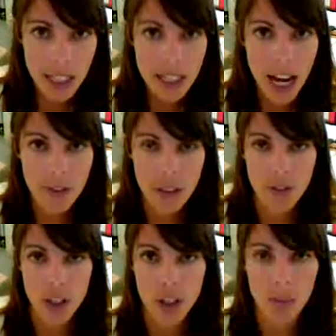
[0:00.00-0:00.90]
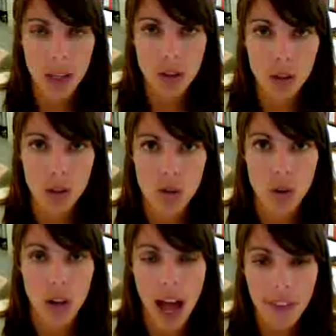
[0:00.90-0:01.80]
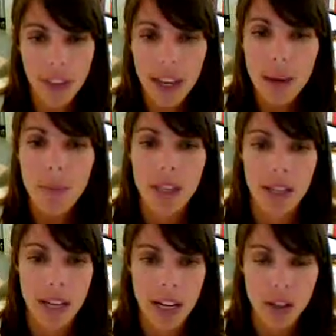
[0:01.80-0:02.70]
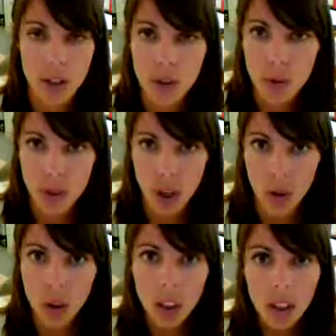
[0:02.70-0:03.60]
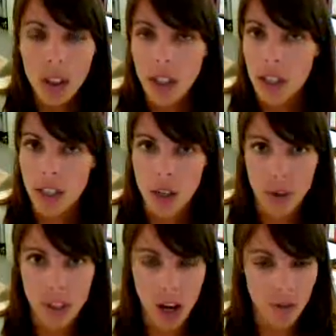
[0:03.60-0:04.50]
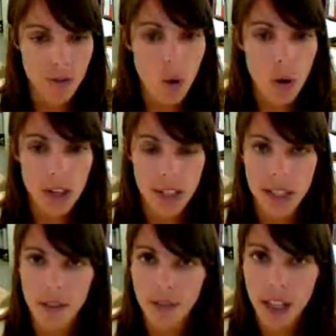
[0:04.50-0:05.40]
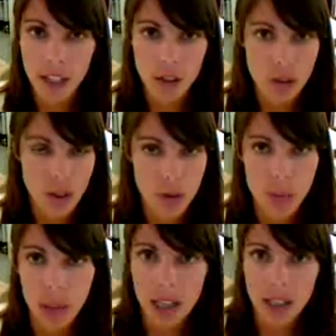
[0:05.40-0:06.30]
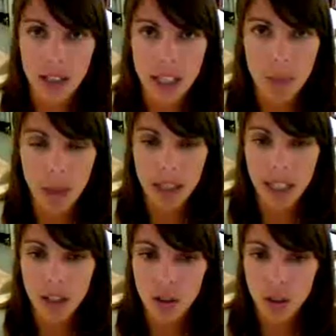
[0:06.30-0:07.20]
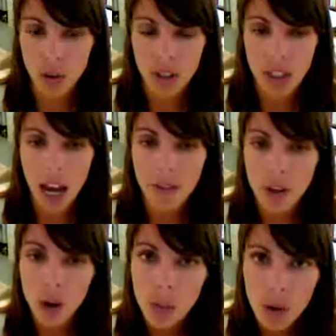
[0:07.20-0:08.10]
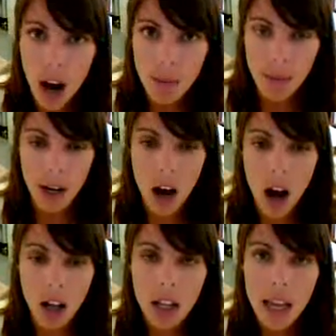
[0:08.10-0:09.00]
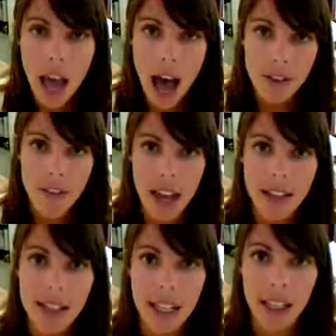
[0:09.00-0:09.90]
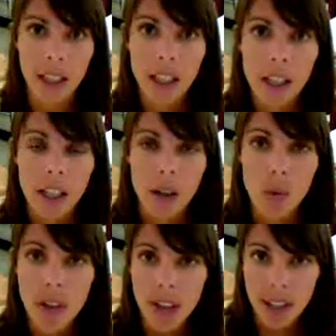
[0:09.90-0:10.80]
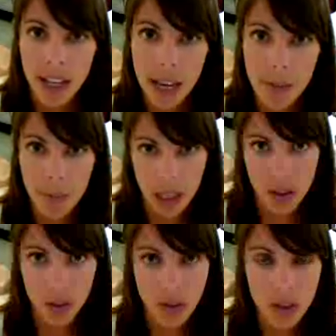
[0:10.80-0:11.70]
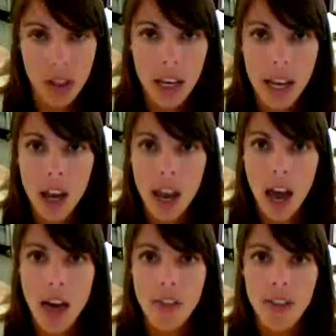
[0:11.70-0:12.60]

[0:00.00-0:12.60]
because he does have sufficient muscle control at the hip and the knee to do so. You know, he's got 4 in his hip flexors, 3 plus in his hip extensors, so he's going to have no problem at all advancing with his hip muscles.